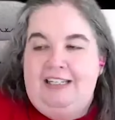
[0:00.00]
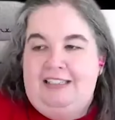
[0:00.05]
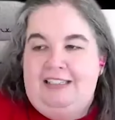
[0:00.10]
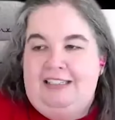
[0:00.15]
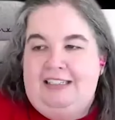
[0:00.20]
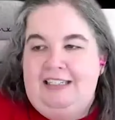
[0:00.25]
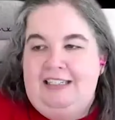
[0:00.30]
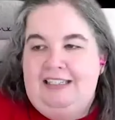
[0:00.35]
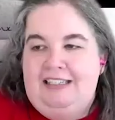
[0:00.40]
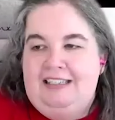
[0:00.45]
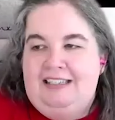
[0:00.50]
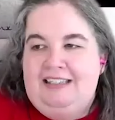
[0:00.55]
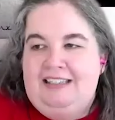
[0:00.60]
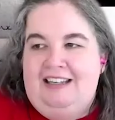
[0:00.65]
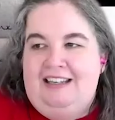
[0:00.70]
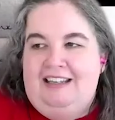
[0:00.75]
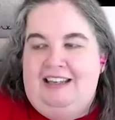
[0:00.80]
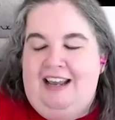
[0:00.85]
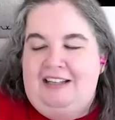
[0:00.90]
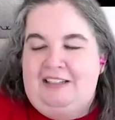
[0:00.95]
is, is uh,
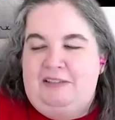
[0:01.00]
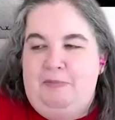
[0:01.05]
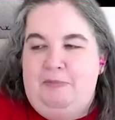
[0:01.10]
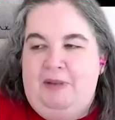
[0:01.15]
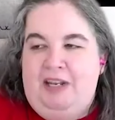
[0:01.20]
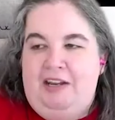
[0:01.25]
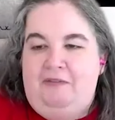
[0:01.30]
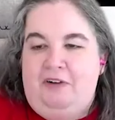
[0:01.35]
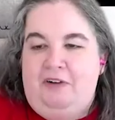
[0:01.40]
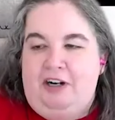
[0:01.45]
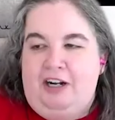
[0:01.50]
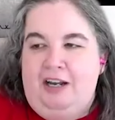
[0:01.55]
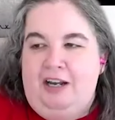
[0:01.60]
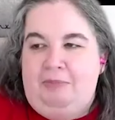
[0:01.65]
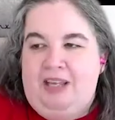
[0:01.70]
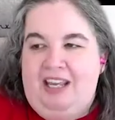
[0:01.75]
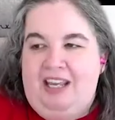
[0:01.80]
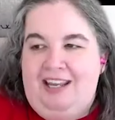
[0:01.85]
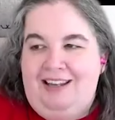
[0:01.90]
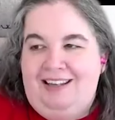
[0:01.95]
asked Minnie for a
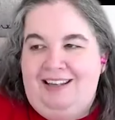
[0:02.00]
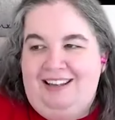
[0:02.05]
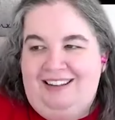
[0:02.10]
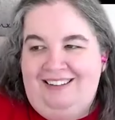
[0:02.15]
cupcake.